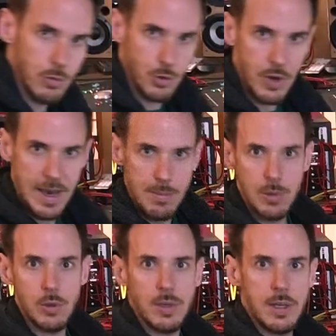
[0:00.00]
you able
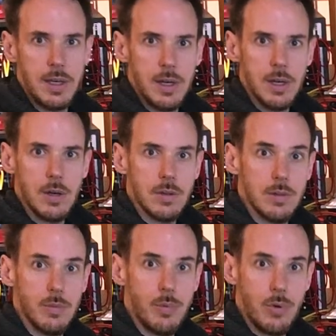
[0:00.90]
to hear
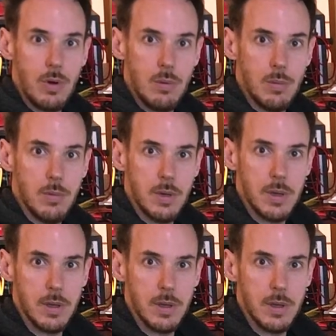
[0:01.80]
the problem